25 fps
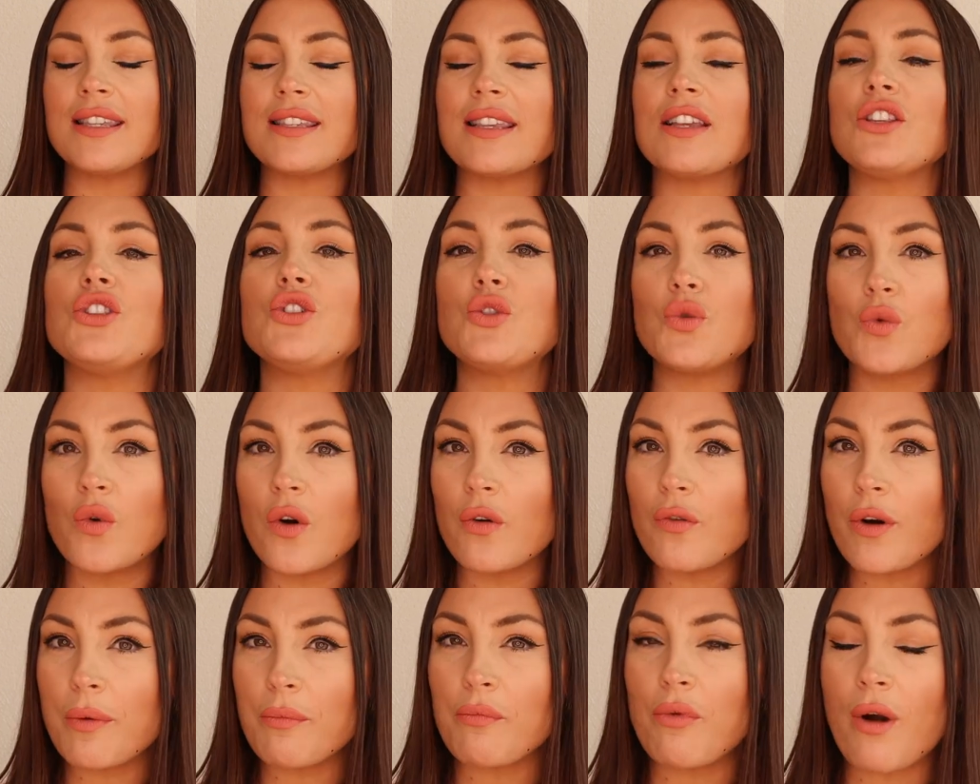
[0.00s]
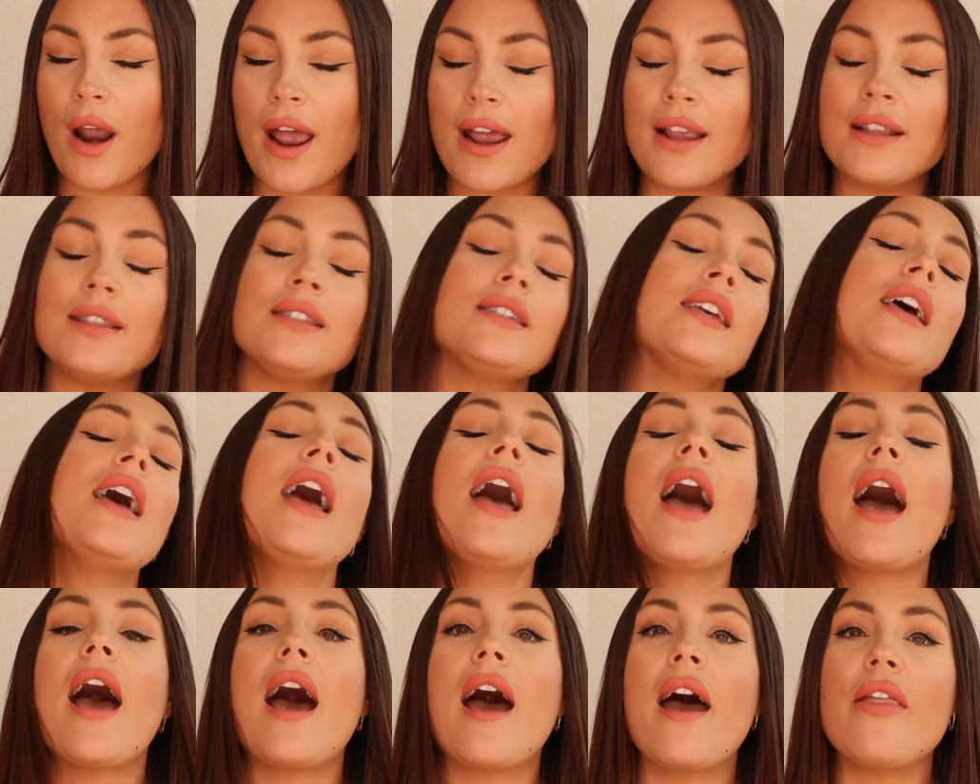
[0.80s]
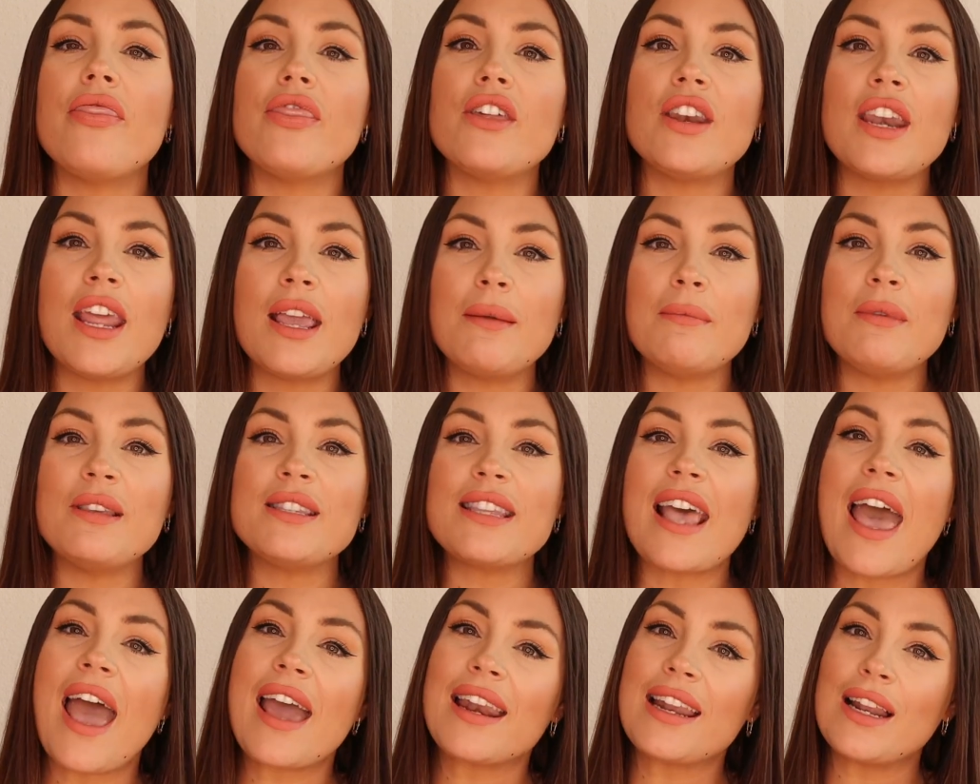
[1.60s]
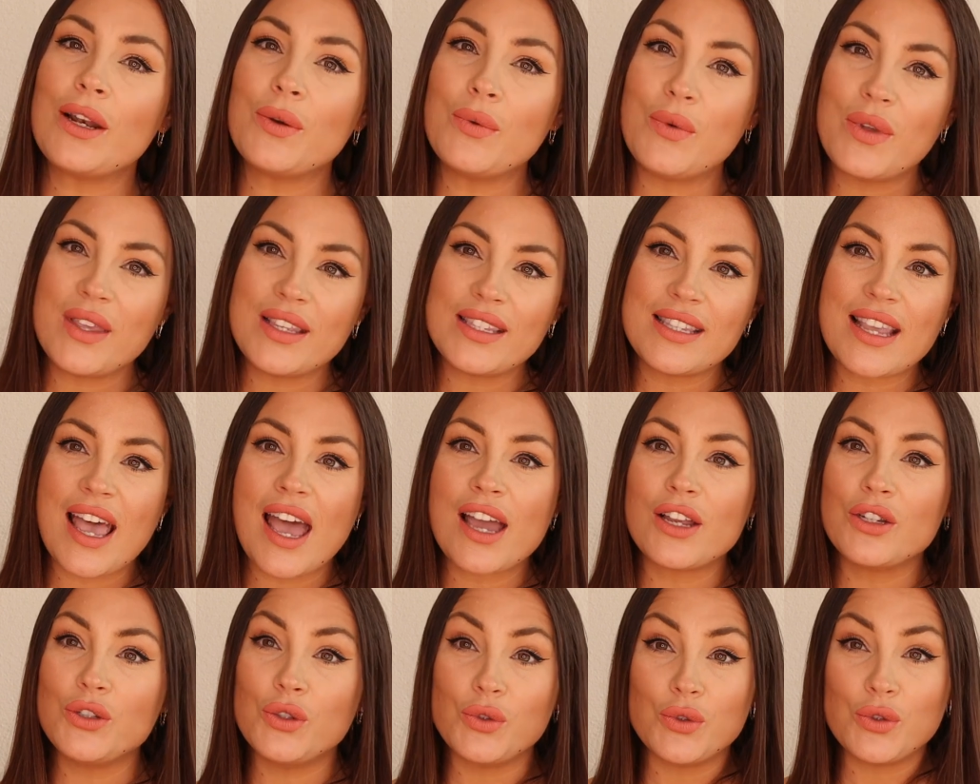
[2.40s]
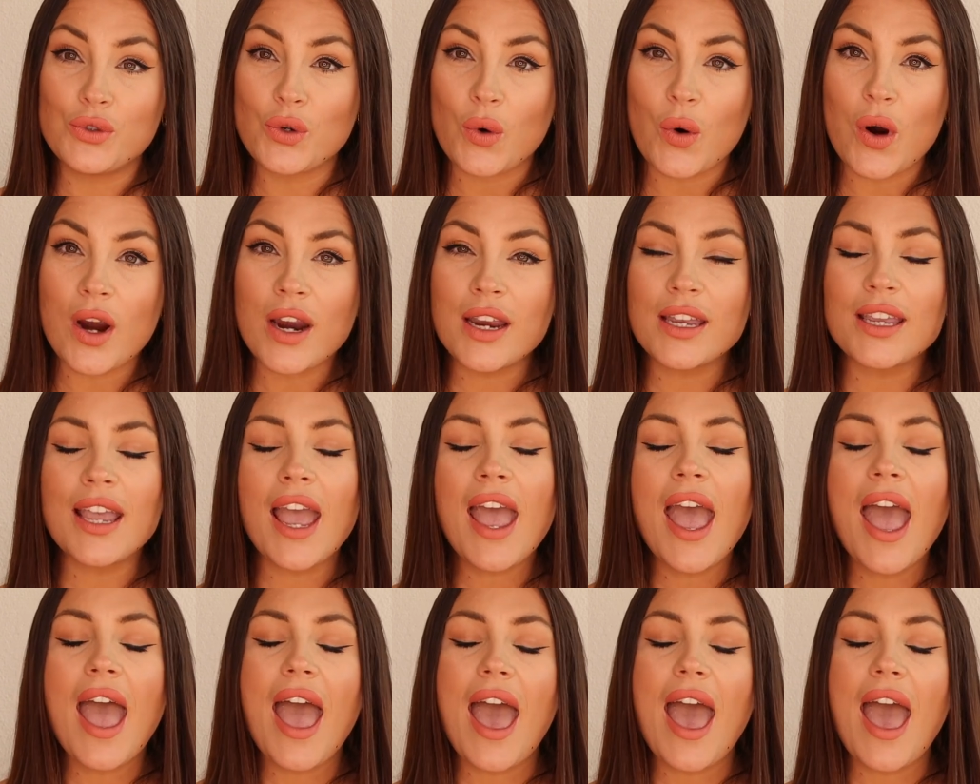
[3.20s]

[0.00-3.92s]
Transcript: It's a jewelry brand and the name is Ana Luisa New York,